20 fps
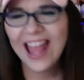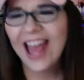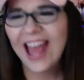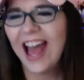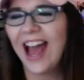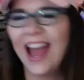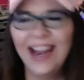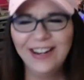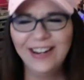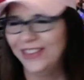
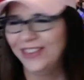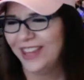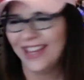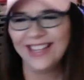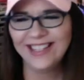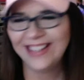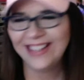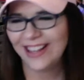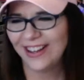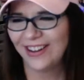I don't
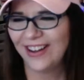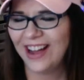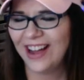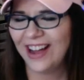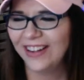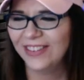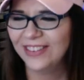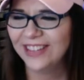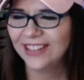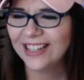think
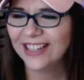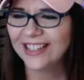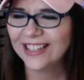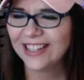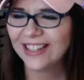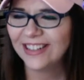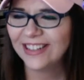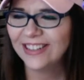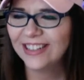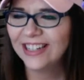
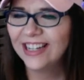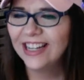so.